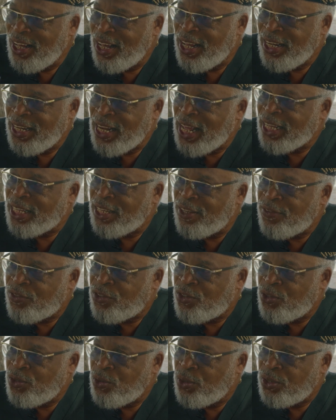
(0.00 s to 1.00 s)
And that
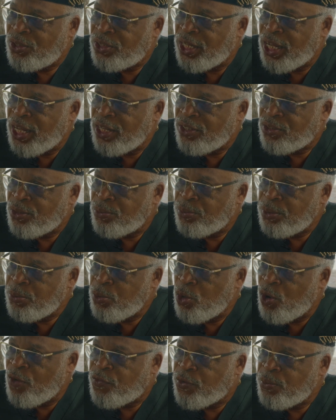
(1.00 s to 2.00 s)
gives you a chance to be
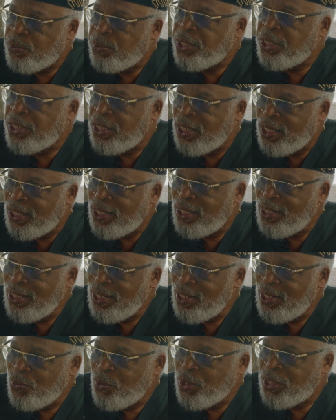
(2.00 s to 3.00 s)
more familiar
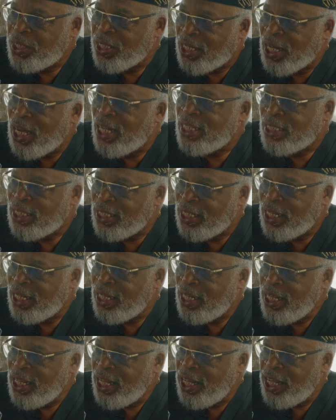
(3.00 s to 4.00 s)
with the
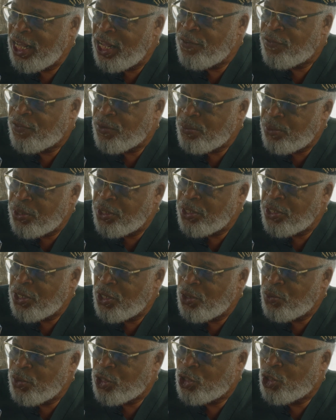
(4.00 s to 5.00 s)
continent and
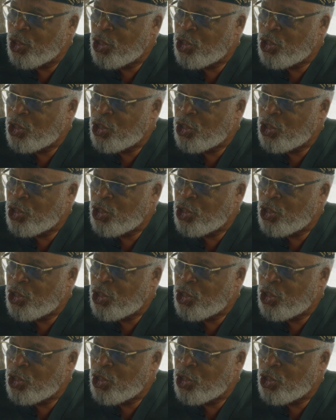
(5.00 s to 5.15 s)
familiar with